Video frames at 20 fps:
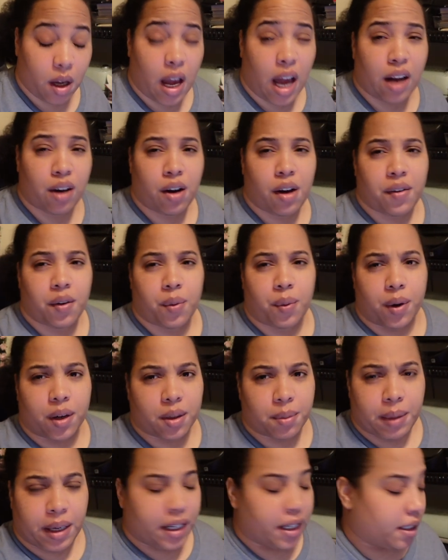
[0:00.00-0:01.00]
I don't have a
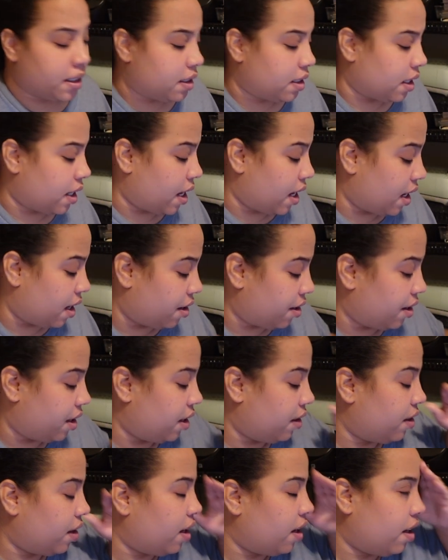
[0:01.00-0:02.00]
work meeting today or
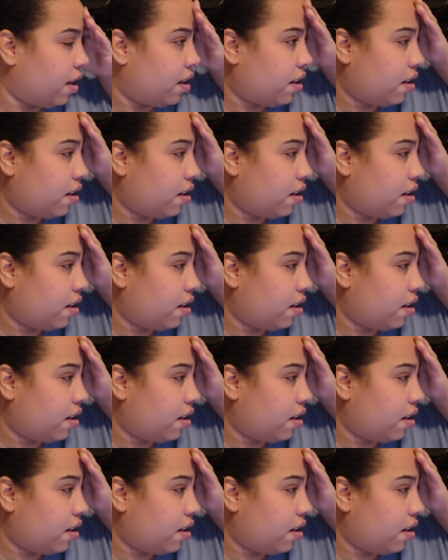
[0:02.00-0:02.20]
anything.